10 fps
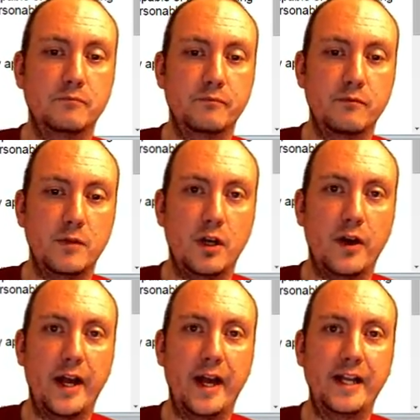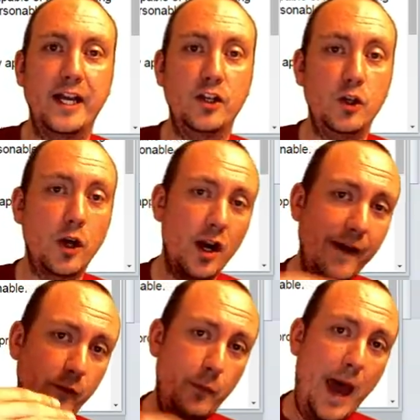You know, and again, you're going to have
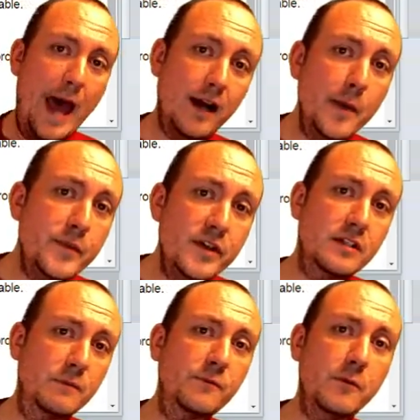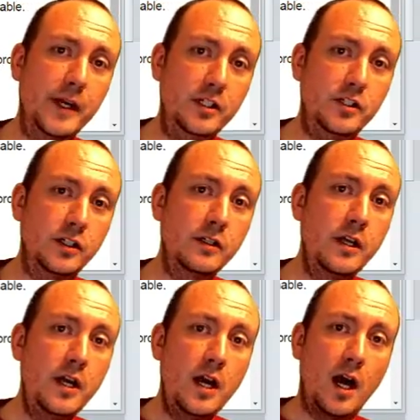to back up this information
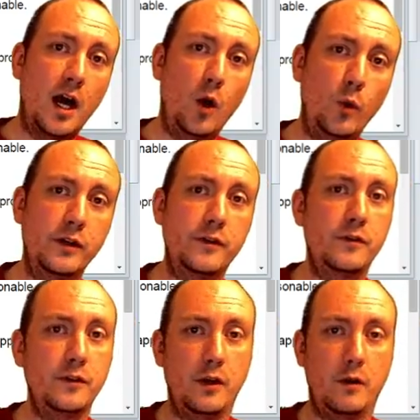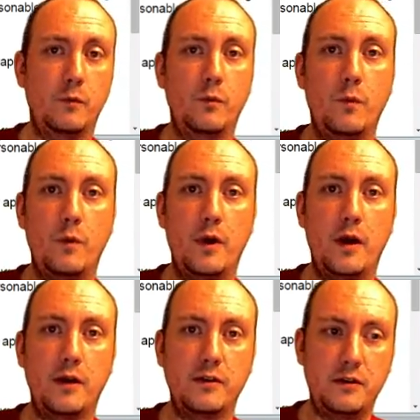with, you know,
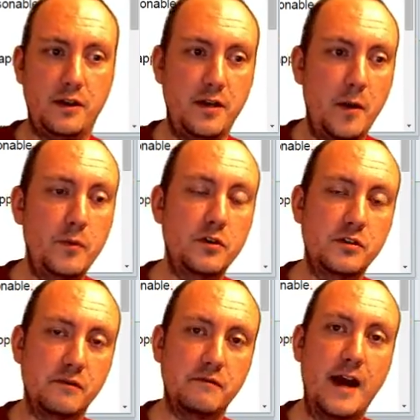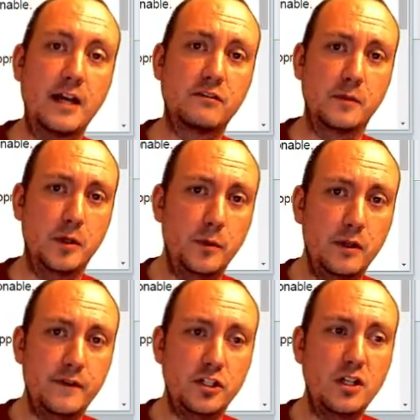the numbers and facts from your
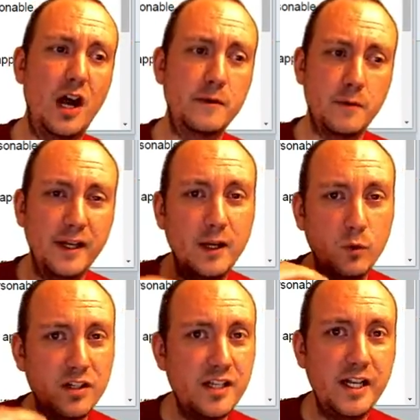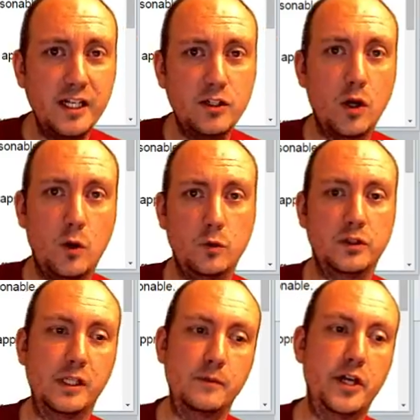previous jobs. But again, we're setting a tone with the
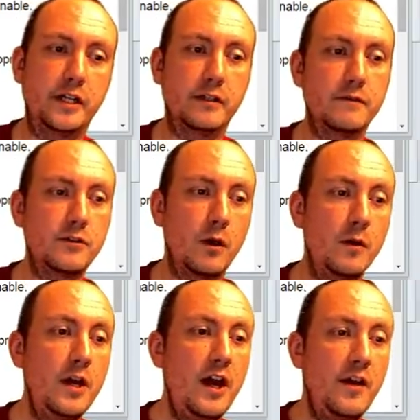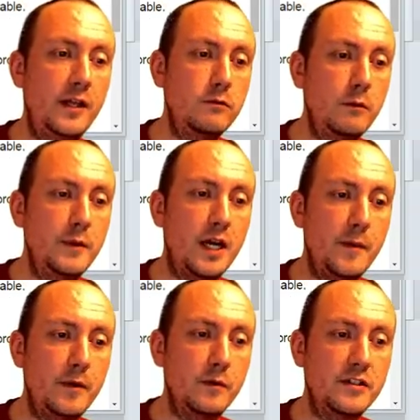objective. So that's where we come
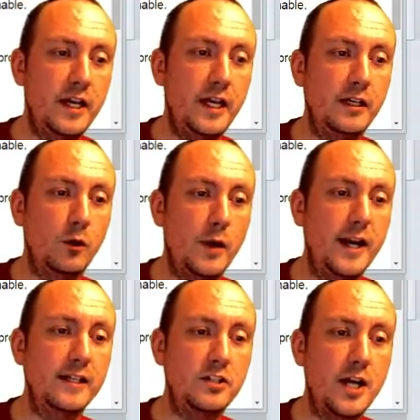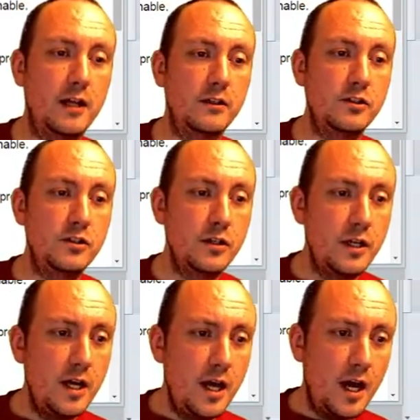in with saying, you know, ready to challenge,
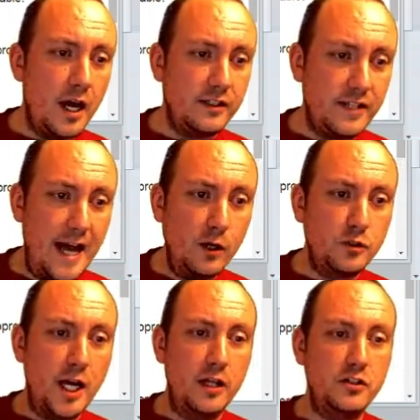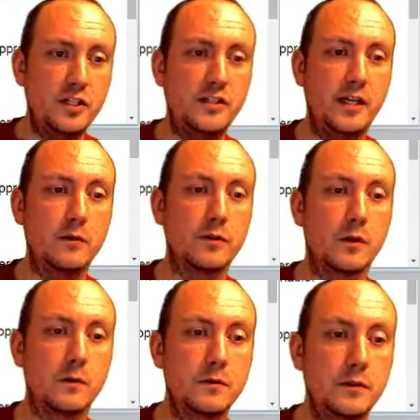to tackle challenging sales
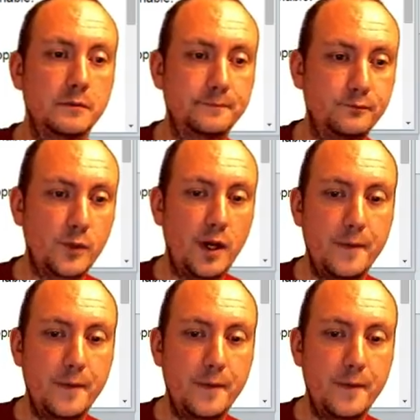goals. Okay.